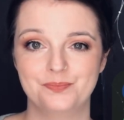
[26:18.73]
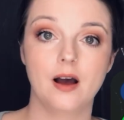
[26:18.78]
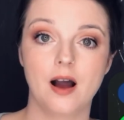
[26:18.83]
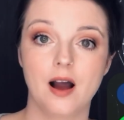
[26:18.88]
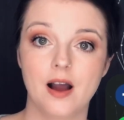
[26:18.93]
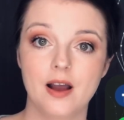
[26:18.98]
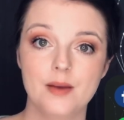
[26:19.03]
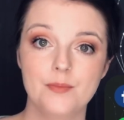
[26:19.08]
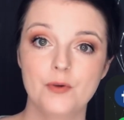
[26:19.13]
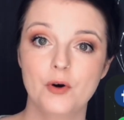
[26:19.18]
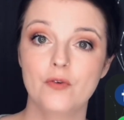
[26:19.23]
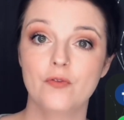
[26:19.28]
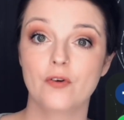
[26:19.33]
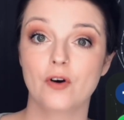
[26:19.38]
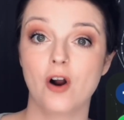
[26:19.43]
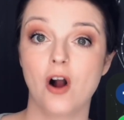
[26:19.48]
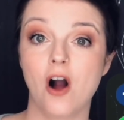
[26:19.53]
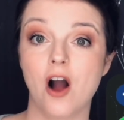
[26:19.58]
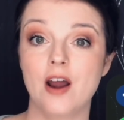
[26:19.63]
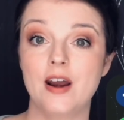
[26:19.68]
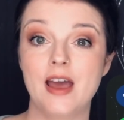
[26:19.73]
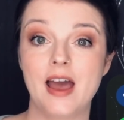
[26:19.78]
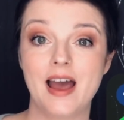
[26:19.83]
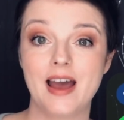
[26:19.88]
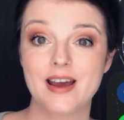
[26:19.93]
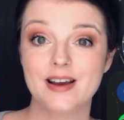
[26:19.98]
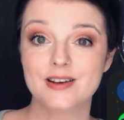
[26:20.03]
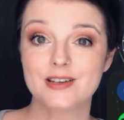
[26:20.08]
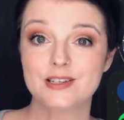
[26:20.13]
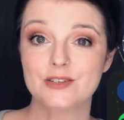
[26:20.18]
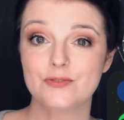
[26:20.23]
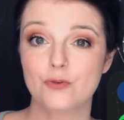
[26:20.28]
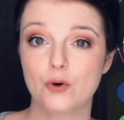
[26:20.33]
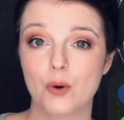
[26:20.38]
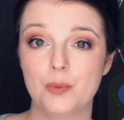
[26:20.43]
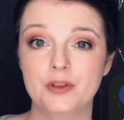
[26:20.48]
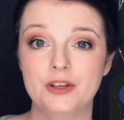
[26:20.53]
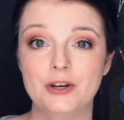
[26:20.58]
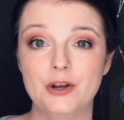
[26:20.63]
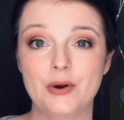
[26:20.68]
I'm over on X,
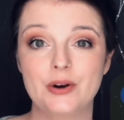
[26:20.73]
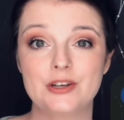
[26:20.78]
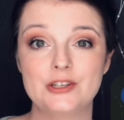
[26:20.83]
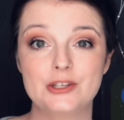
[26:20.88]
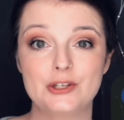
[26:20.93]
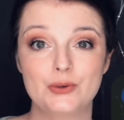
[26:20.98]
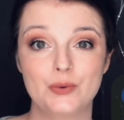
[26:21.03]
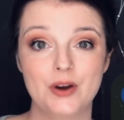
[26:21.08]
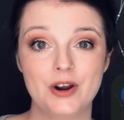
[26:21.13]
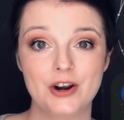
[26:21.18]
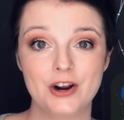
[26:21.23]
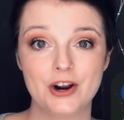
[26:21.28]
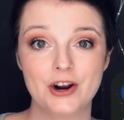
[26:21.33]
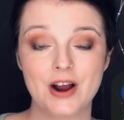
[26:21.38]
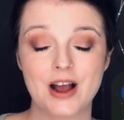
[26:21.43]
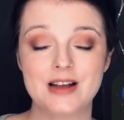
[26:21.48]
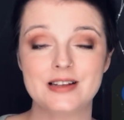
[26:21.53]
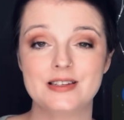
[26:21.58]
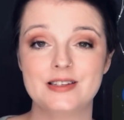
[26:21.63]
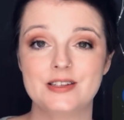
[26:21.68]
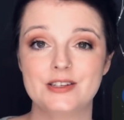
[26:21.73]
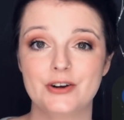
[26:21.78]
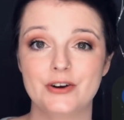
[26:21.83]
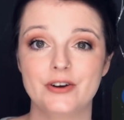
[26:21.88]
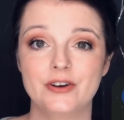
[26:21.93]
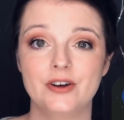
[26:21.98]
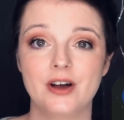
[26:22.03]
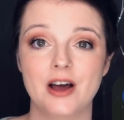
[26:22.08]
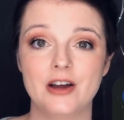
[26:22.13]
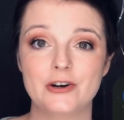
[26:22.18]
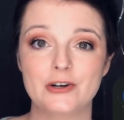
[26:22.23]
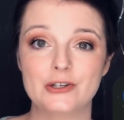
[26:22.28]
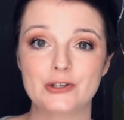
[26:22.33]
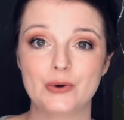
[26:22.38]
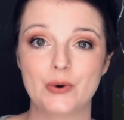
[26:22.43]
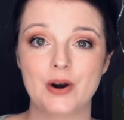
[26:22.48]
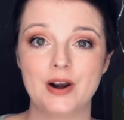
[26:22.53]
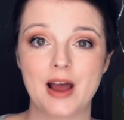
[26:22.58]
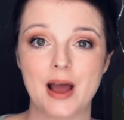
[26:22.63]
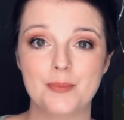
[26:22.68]
formerly known as Twitter, at serial
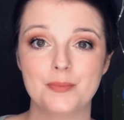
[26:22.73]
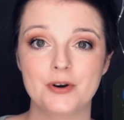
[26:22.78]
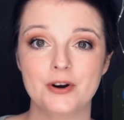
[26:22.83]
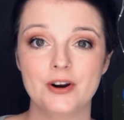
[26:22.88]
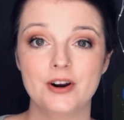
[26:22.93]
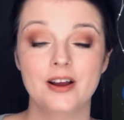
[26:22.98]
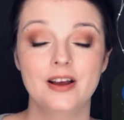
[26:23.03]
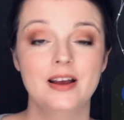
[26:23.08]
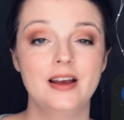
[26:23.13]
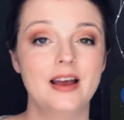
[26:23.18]
underscore napper,